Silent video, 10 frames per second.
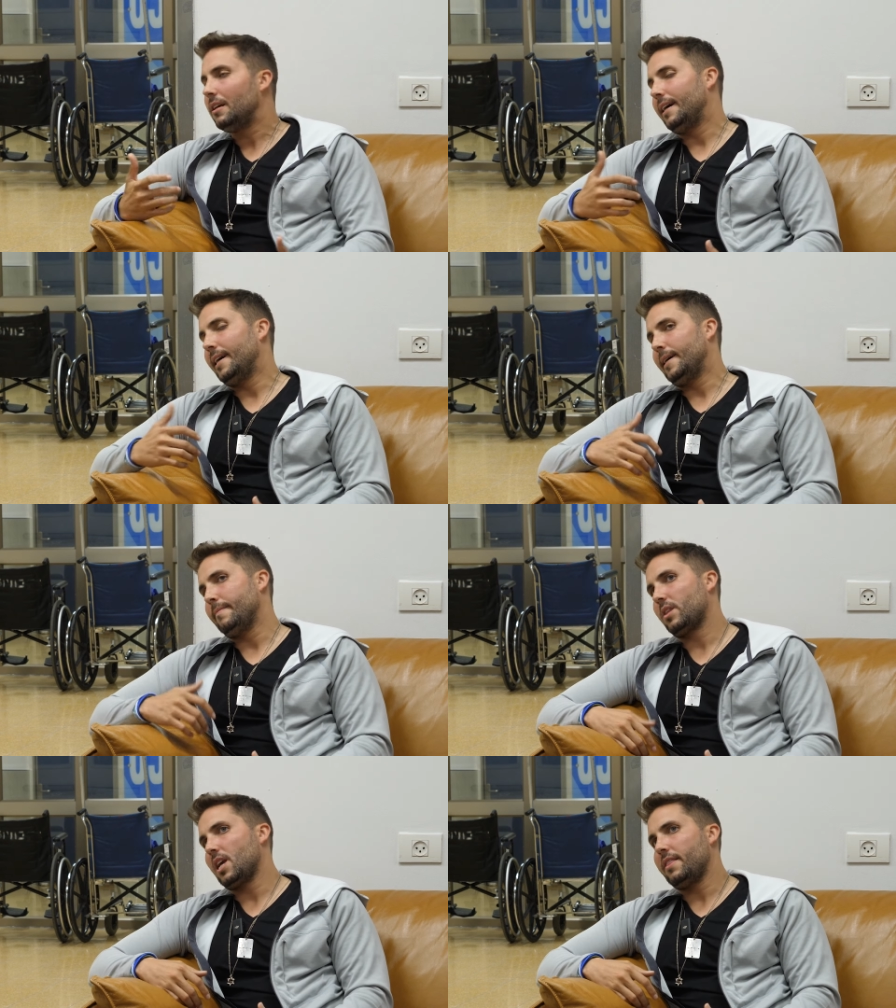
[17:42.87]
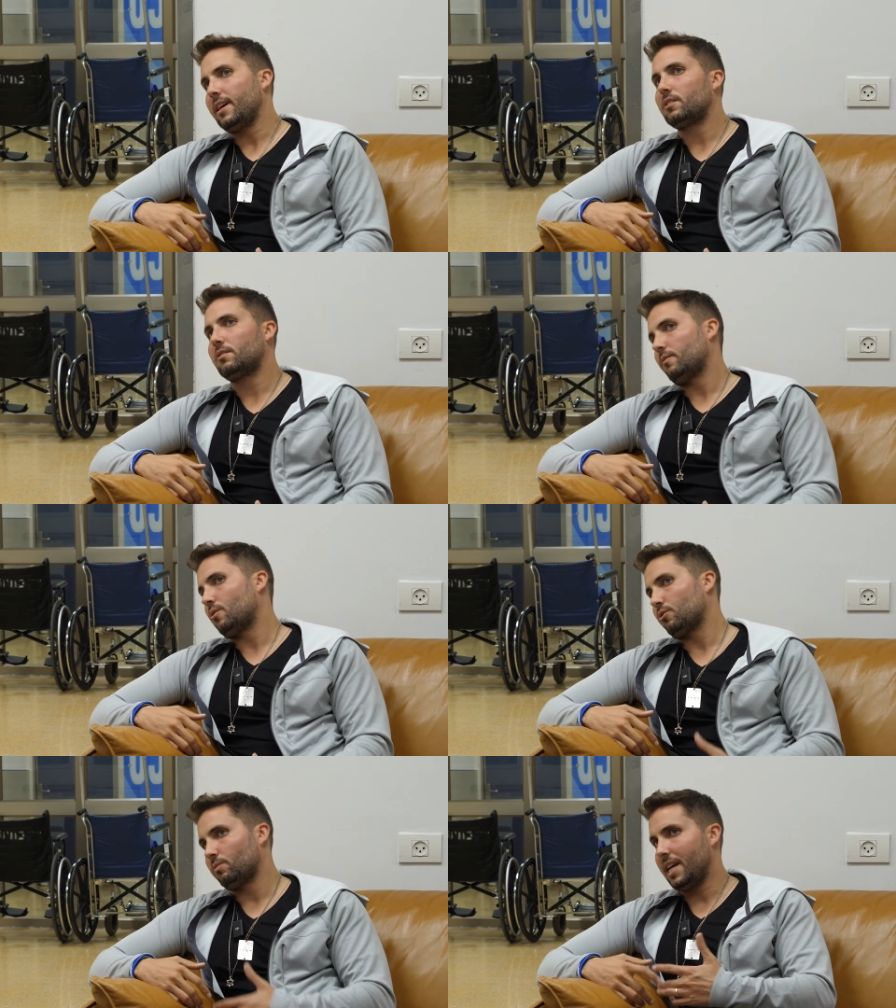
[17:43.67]
Um, and that's, of
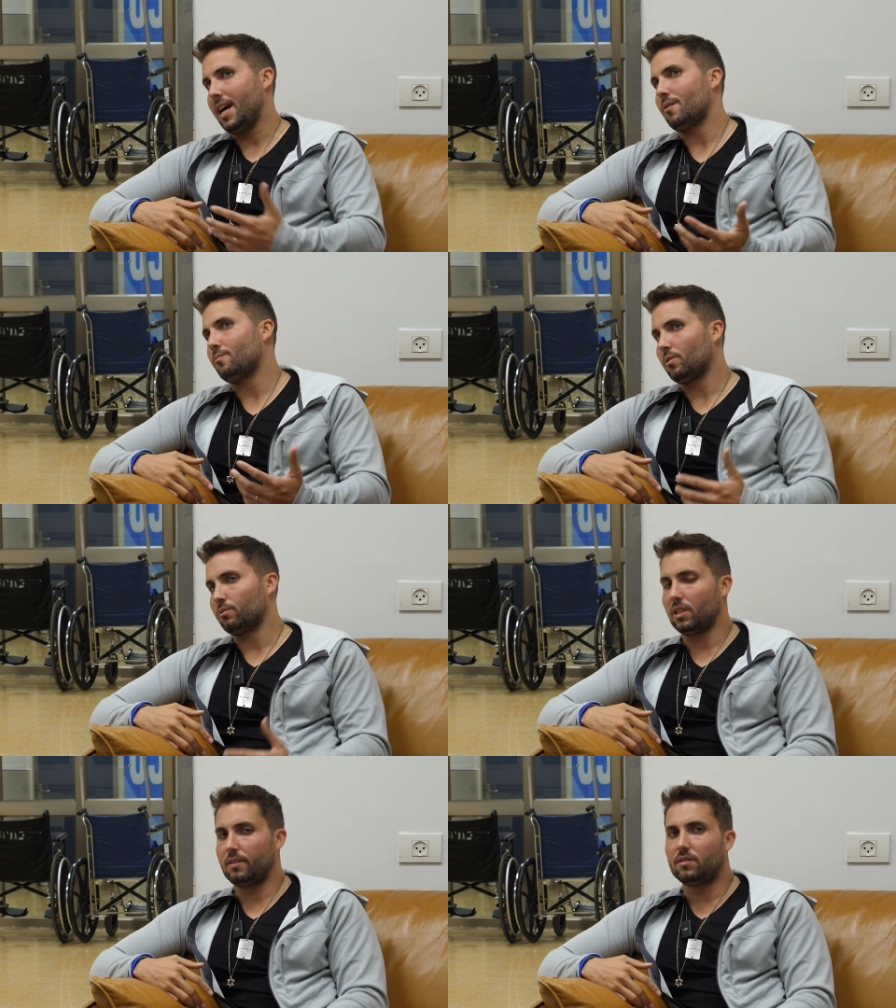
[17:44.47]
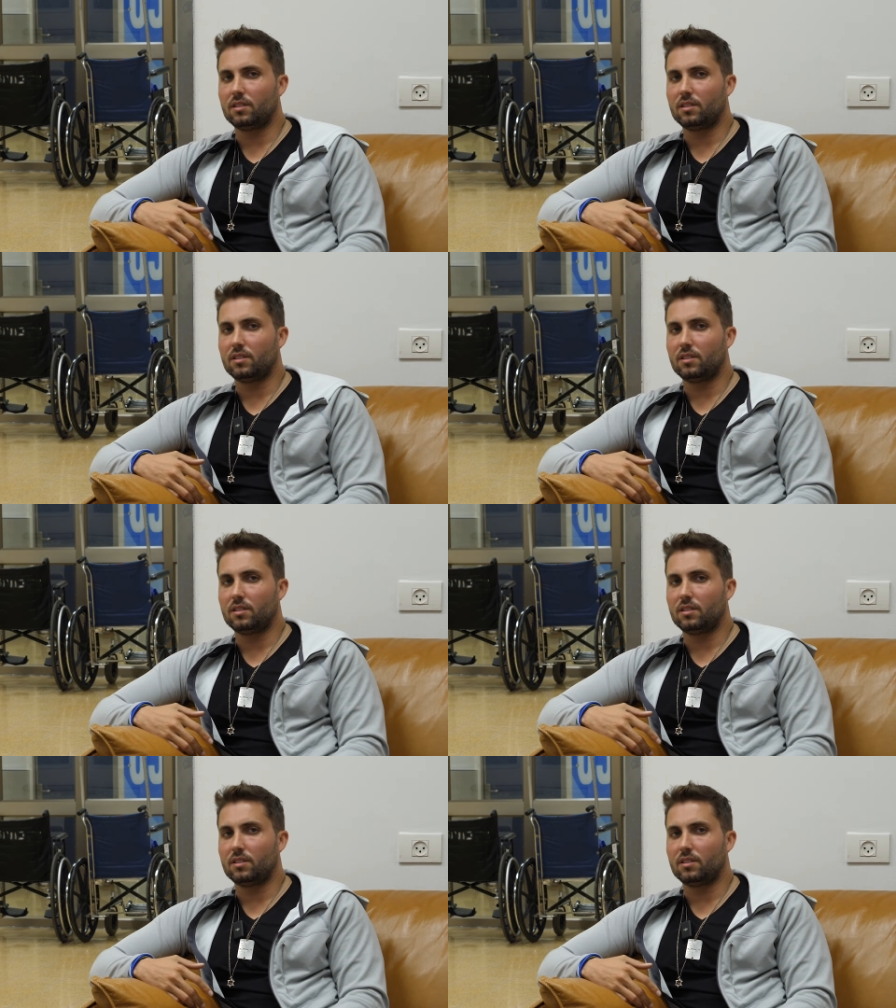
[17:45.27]
course, what the Arab world would love to